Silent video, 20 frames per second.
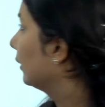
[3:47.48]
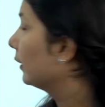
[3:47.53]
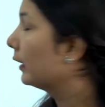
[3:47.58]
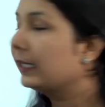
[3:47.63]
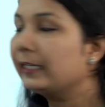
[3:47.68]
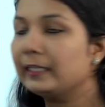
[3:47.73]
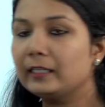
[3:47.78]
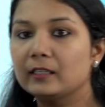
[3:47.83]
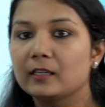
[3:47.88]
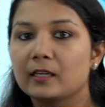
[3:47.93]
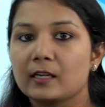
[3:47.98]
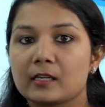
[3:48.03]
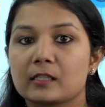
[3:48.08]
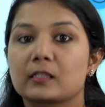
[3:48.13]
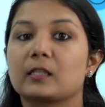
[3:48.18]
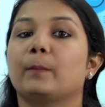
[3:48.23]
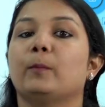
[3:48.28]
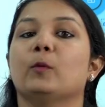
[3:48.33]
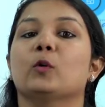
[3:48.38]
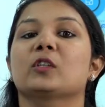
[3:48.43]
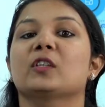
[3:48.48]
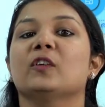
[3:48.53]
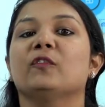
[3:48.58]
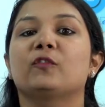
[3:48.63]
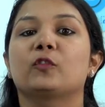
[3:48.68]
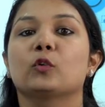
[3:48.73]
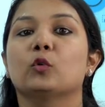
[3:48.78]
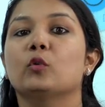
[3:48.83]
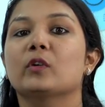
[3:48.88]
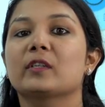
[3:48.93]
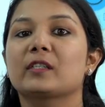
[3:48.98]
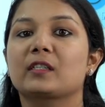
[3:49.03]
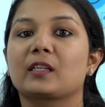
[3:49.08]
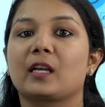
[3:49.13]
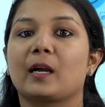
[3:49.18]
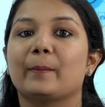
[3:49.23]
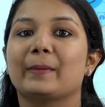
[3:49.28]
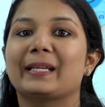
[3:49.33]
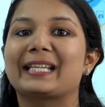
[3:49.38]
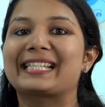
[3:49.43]
right? Suppose if 2 is
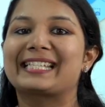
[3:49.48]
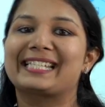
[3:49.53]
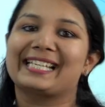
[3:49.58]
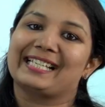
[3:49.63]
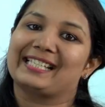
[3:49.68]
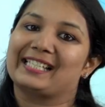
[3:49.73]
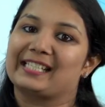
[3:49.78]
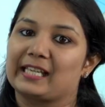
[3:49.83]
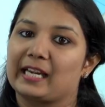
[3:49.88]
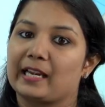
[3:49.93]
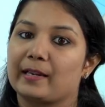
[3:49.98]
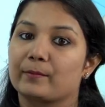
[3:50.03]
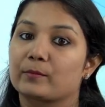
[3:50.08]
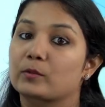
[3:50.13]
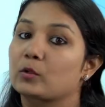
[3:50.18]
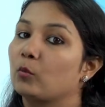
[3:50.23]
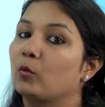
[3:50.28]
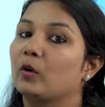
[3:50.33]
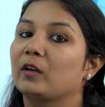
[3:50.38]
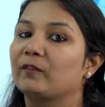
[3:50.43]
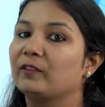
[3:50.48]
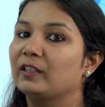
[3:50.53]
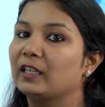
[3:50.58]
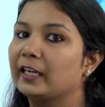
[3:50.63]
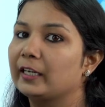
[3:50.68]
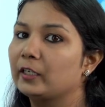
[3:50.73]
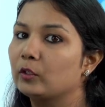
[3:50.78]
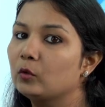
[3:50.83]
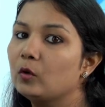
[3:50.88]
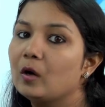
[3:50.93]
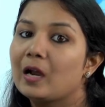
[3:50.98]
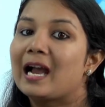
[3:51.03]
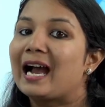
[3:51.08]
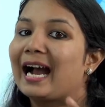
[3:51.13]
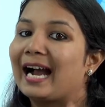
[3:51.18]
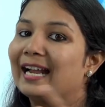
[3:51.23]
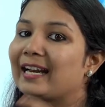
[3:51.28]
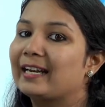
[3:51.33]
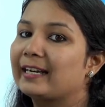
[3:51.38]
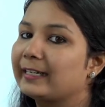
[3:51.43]
coming 6 times, so what will I do?
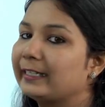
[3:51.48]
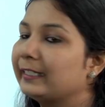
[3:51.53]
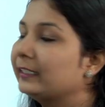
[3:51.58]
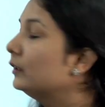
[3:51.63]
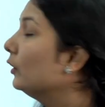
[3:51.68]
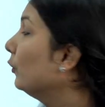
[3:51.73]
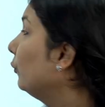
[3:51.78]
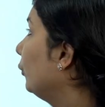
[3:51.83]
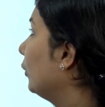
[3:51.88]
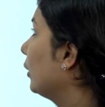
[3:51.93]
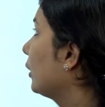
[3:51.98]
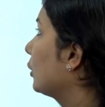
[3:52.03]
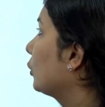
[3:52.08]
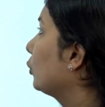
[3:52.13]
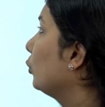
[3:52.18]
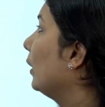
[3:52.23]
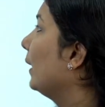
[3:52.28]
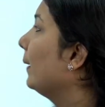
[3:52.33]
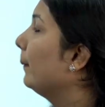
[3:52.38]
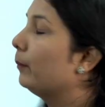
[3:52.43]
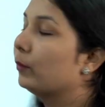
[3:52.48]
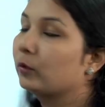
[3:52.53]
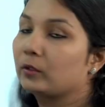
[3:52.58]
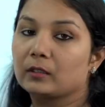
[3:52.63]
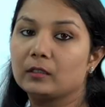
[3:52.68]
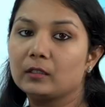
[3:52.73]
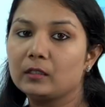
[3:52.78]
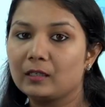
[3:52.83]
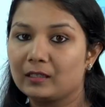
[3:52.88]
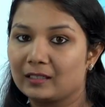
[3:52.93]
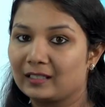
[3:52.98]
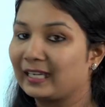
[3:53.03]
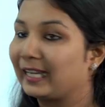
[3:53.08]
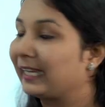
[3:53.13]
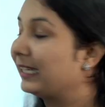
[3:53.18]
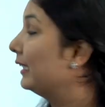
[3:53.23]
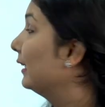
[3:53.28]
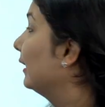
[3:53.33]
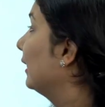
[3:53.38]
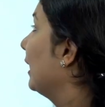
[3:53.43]
I will read the first 2 and put a
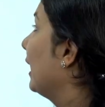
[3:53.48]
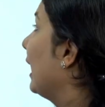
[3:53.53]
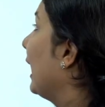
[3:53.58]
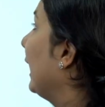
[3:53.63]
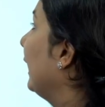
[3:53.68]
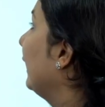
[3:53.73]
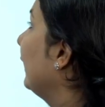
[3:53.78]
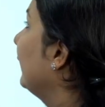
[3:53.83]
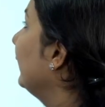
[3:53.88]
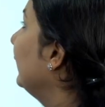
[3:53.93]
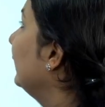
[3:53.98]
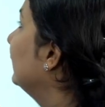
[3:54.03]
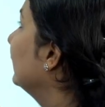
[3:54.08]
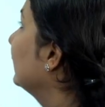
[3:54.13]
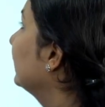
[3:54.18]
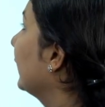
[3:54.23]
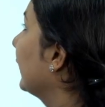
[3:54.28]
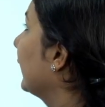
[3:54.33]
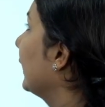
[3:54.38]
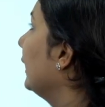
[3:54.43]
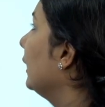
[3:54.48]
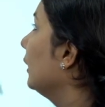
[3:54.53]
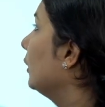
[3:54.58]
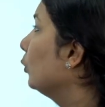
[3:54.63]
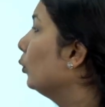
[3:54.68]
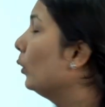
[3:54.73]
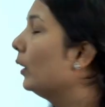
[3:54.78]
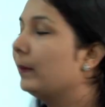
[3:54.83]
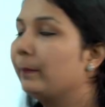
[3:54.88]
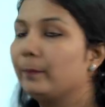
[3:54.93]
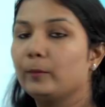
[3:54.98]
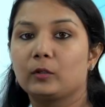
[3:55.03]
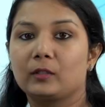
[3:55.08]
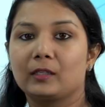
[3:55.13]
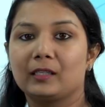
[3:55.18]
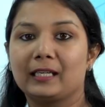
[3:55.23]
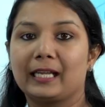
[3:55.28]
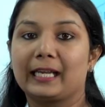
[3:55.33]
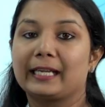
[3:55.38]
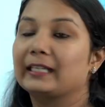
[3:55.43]
line. I will read the second 2 and put
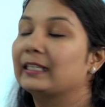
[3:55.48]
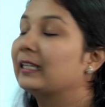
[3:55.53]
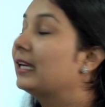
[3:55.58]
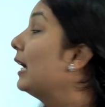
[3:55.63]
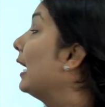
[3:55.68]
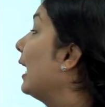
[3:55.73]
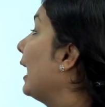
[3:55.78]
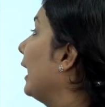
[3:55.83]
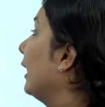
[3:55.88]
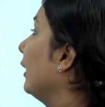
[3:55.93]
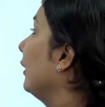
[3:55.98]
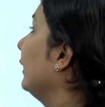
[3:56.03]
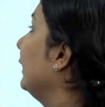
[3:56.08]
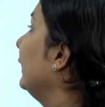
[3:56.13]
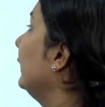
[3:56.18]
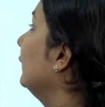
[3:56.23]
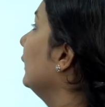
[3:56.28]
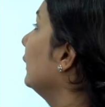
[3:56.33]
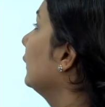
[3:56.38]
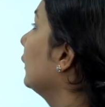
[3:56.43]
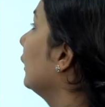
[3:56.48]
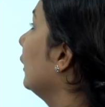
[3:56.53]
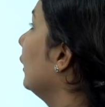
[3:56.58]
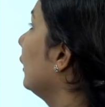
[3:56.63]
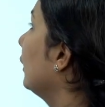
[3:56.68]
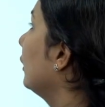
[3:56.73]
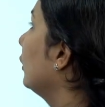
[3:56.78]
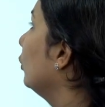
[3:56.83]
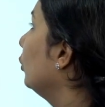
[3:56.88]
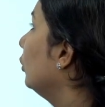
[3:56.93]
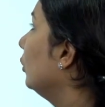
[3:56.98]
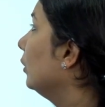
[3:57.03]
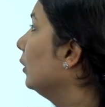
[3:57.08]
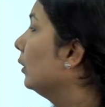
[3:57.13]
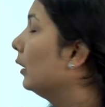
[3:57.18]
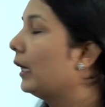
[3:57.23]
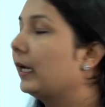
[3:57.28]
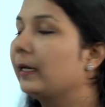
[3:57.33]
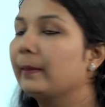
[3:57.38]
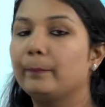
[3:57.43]
a line. I will read the third 2
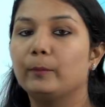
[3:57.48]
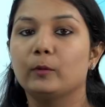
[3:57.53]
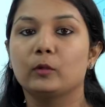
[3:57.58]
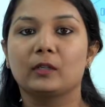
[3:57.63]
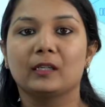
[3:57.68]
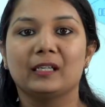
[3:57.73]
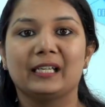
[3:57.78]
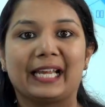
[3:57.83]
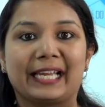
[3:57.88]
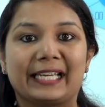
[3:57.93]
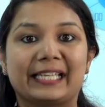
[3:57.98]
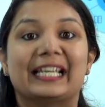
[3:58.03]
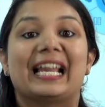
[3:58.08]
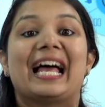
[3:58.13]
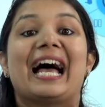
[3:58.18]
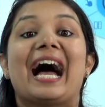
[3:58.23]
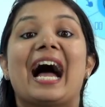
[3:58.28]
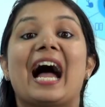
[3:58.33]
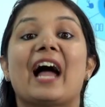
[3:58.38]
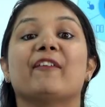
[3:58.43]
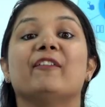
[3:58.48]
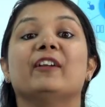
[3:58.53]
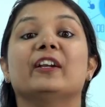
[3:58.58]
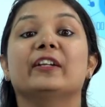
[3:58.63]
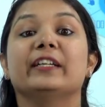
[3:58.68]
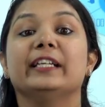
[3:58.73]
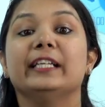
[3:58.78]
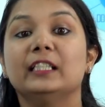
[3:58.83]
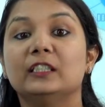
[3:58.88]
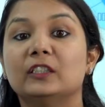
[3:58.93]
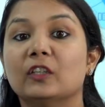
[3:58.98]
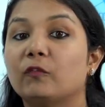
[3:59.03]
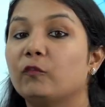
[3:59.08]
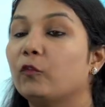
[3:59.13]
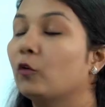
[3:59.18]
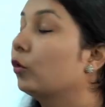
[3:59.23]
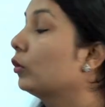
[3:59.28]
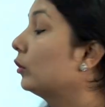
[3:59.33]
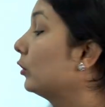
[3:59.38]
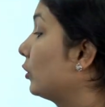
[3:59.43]
and put a line. I will read the
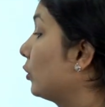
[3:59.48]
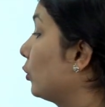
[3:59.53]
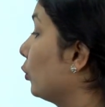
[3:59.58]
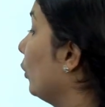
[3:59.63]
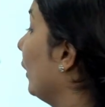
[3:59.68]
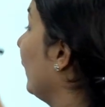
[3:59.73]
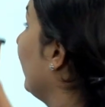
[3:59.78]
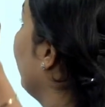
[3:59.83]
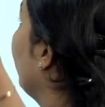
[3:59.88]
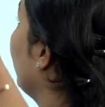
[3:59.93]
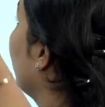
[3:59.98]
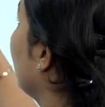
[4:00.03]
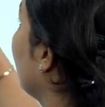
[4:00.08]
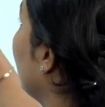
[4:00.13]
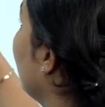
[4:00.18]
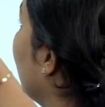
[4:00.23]
fourth 2 and put a